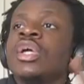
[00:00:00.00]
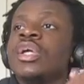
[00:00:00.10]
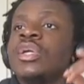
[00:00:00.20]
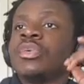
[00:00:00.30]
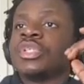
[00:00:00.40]

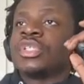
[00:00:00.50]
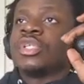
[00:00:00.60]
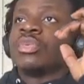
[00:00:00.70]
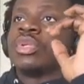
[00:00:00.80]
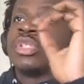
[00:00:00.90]
He was
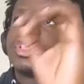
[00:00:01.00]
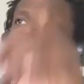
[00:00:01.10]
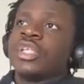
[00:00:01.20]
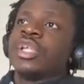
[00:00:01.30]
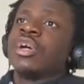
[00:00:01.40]
in the
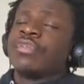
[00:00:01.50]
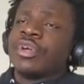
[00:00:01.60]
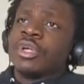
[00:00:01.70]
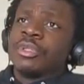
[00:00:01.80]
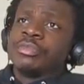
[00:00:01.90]
scene of
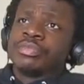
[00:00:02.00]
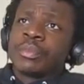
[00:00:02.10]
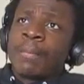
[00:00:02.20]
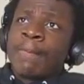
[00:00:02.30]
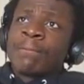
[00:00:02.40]
um,
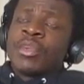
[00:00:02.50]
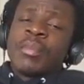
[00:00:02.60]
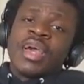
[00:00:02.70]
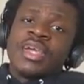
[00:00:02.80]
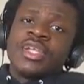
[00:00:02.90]

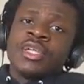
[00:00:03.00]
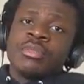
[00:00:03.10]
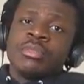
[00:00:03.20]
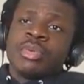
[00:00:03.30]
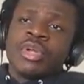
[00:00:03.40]
My 80th
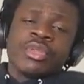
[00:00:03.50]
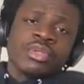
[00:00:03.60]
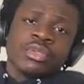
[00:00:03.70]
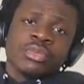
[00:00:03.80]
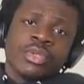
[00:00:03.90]
Brother,
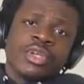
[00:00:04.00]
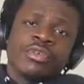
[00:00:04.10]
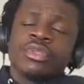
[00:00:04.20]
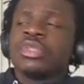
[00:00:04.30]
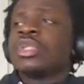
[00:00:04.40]
whatever.